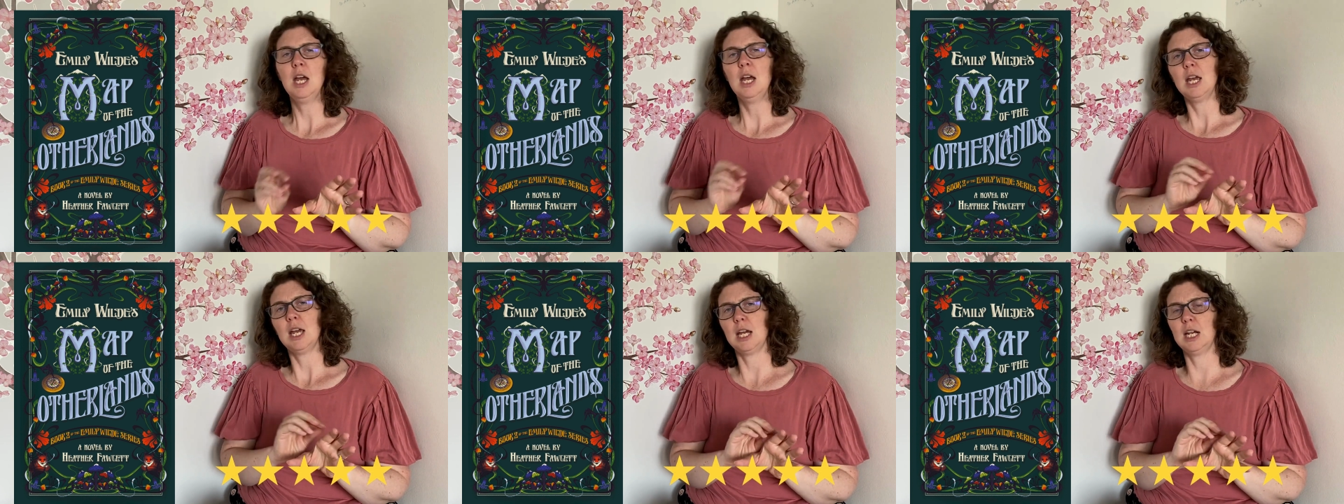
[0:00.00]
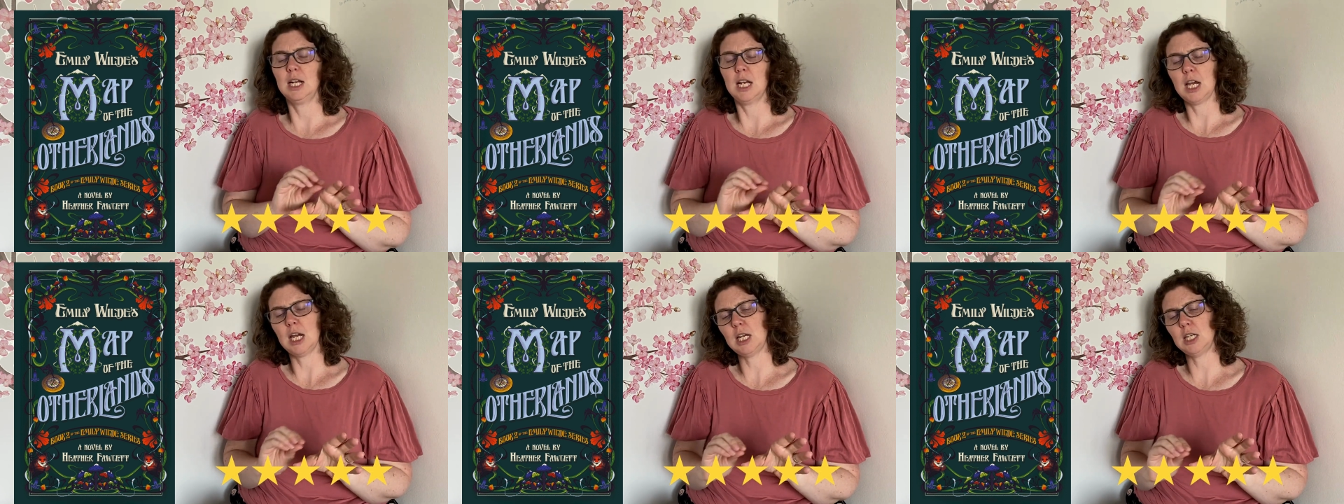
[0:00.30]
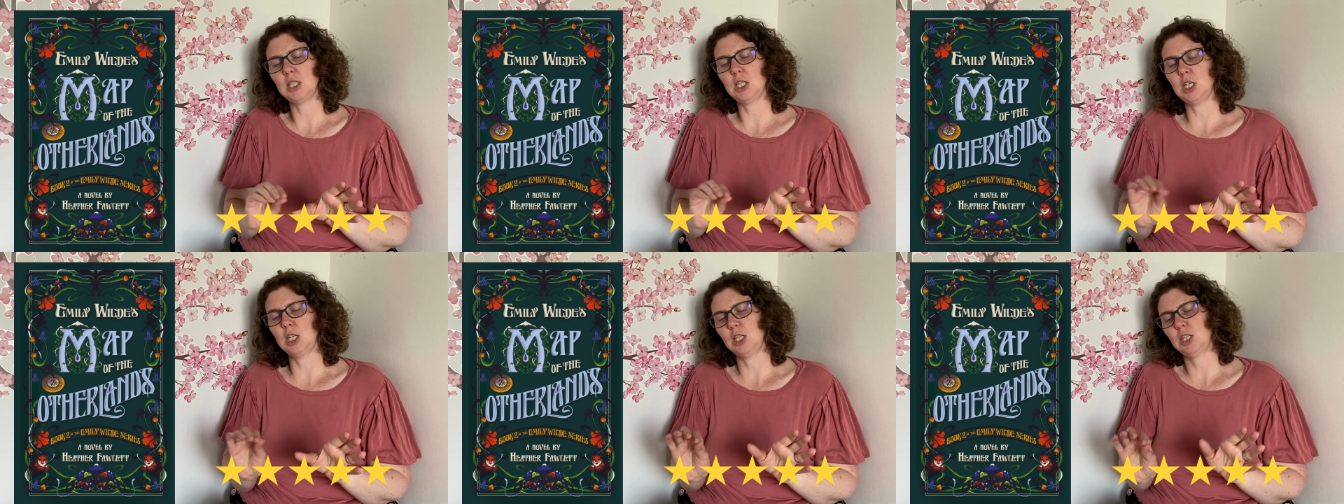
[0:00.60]
in
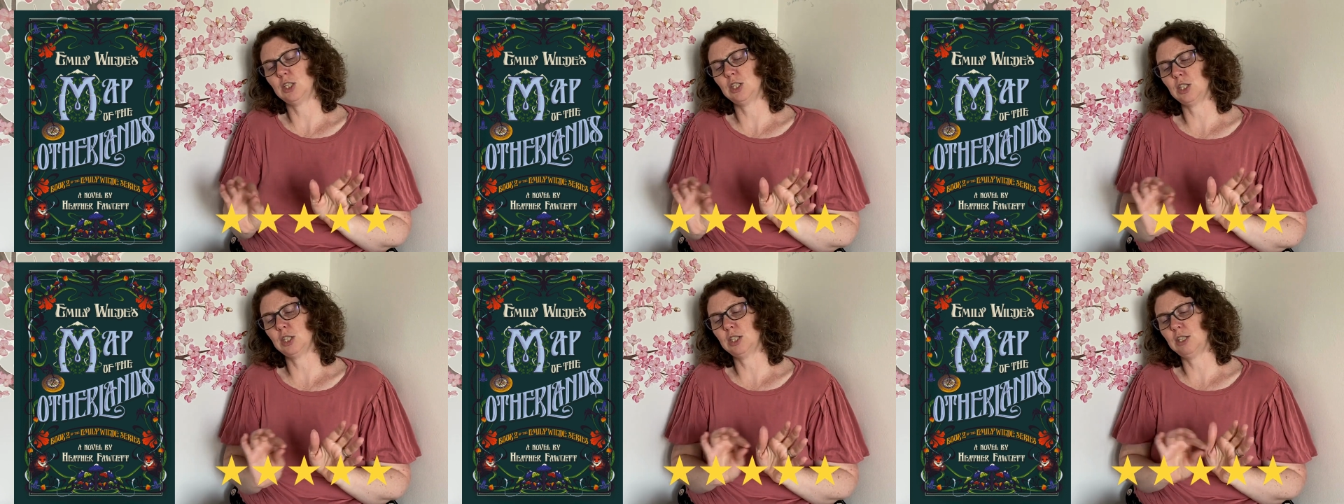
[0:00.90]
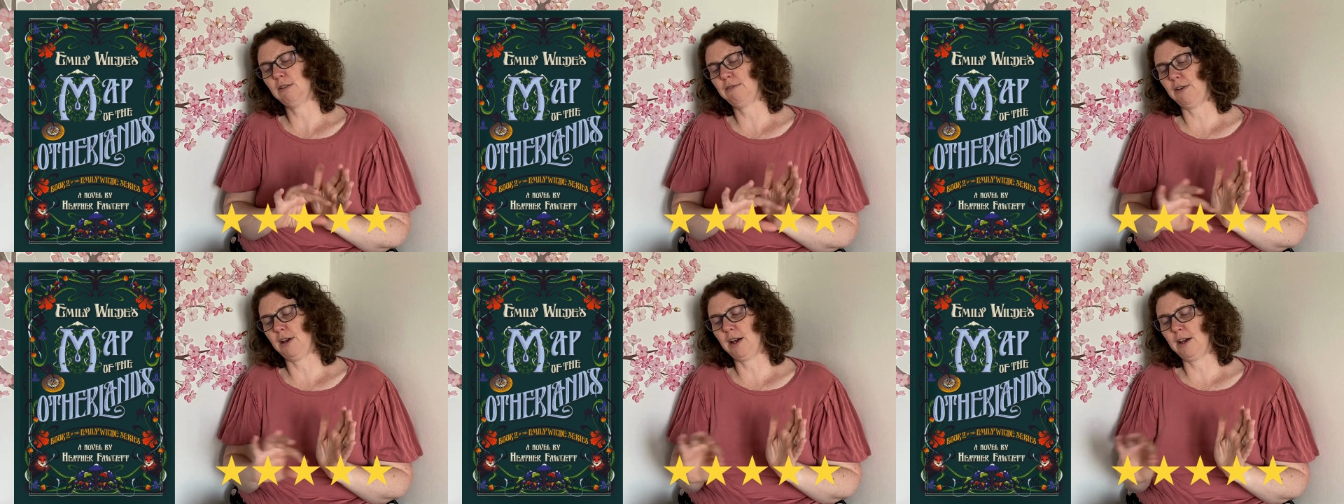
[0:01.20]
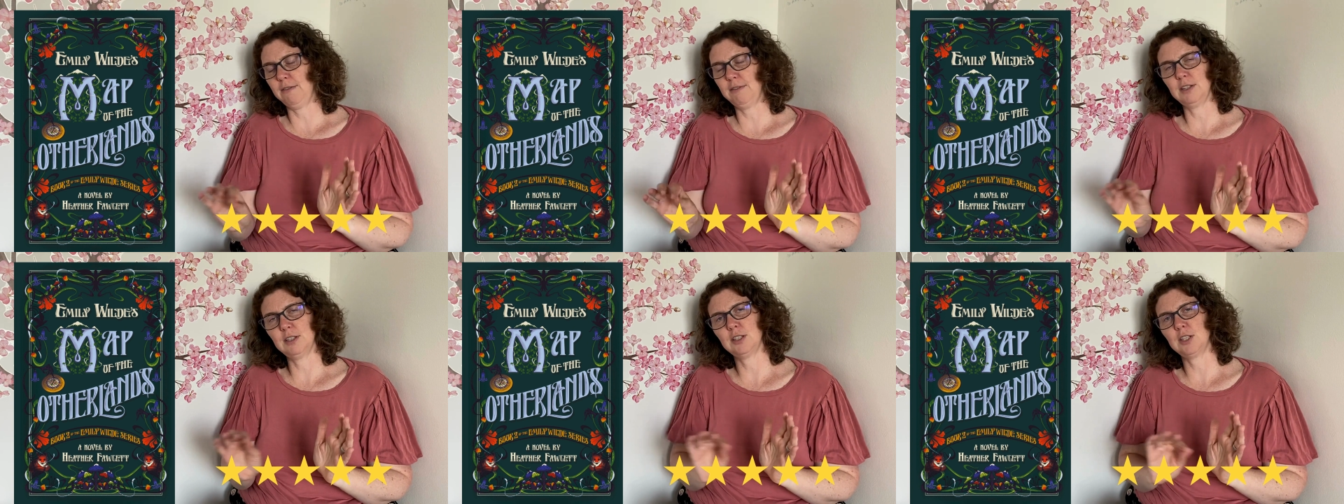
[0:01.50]

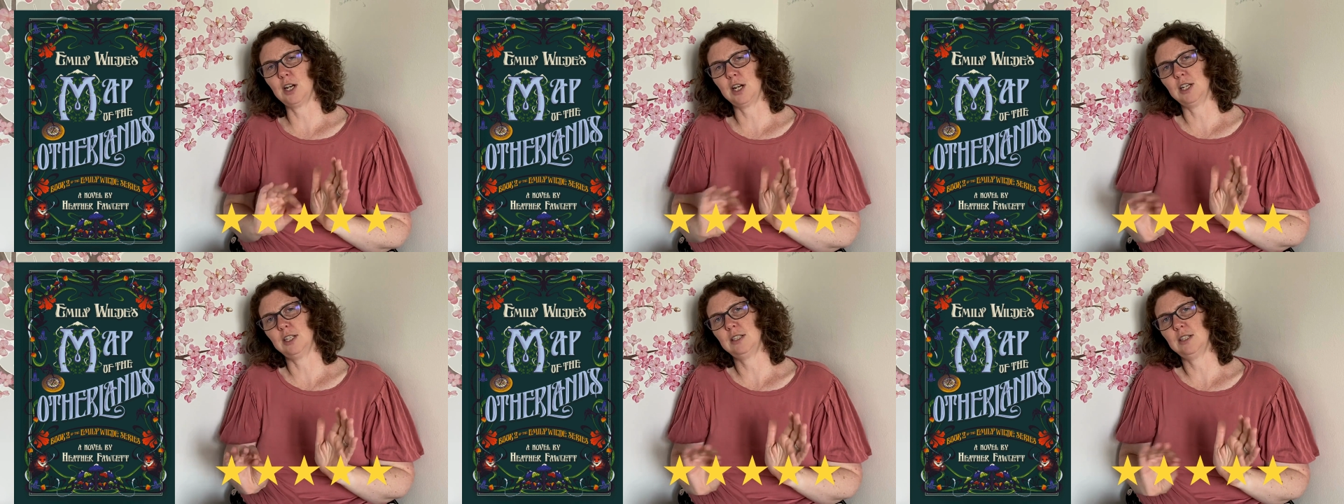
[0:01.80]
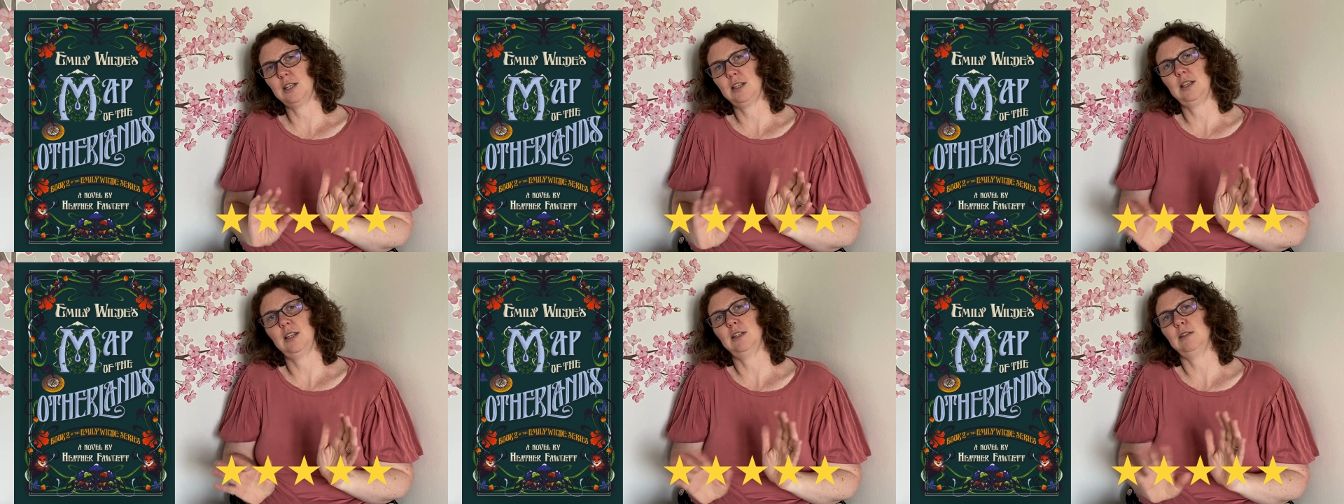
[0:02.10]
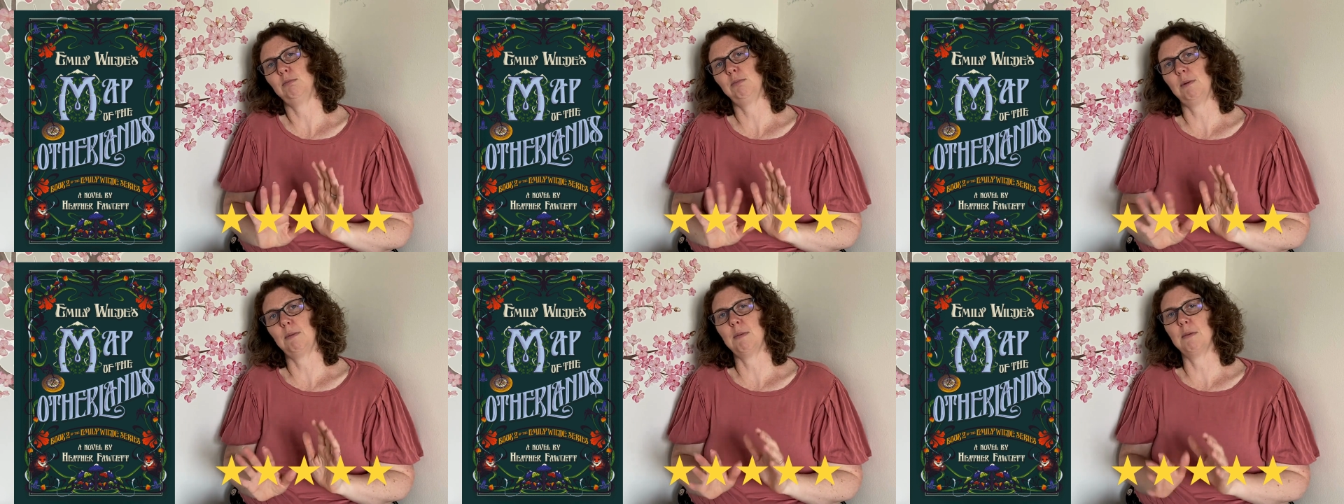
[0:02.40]
1865, this guy said this,
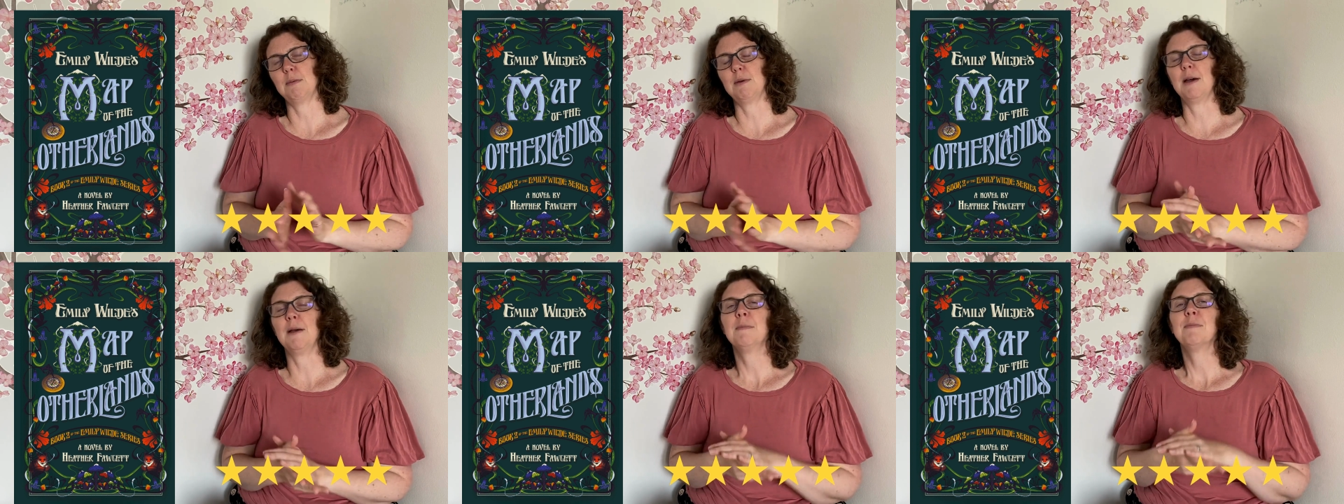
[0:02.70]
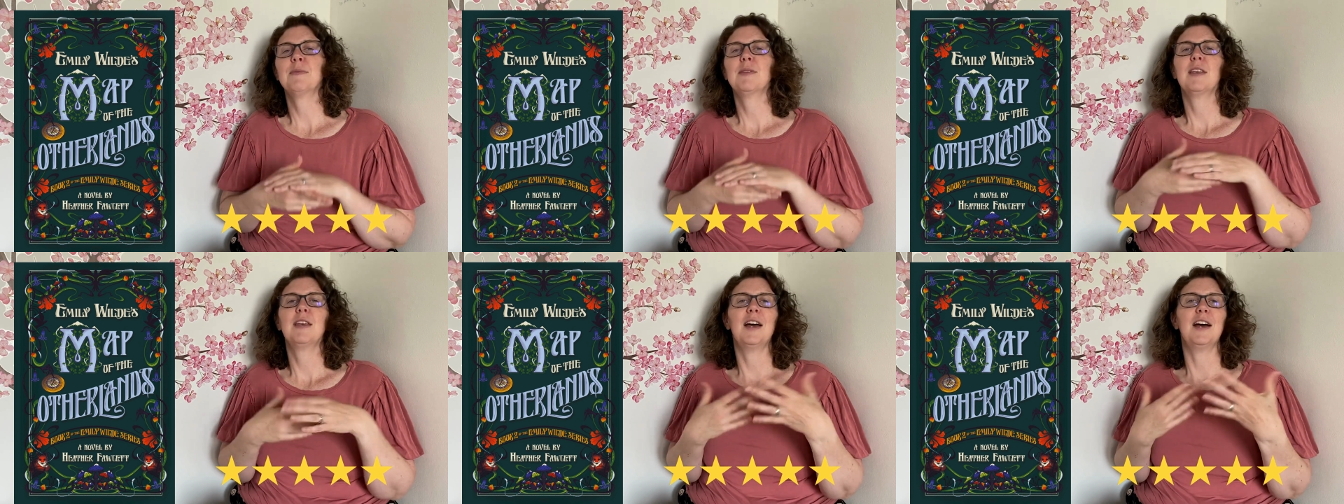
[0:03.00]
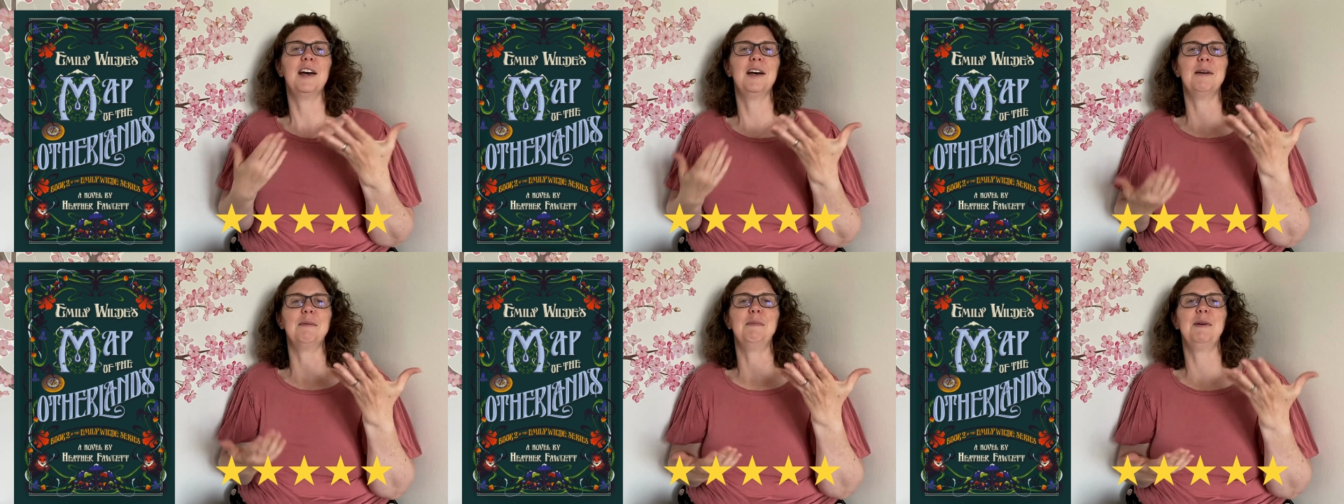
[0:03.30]
blah, blah,
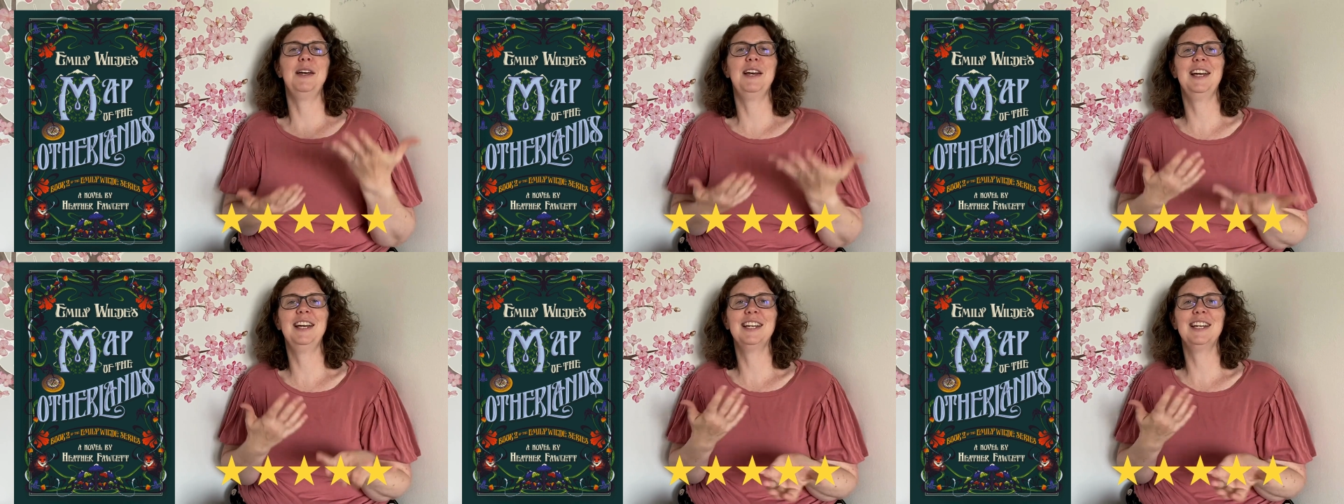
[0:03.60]
blah.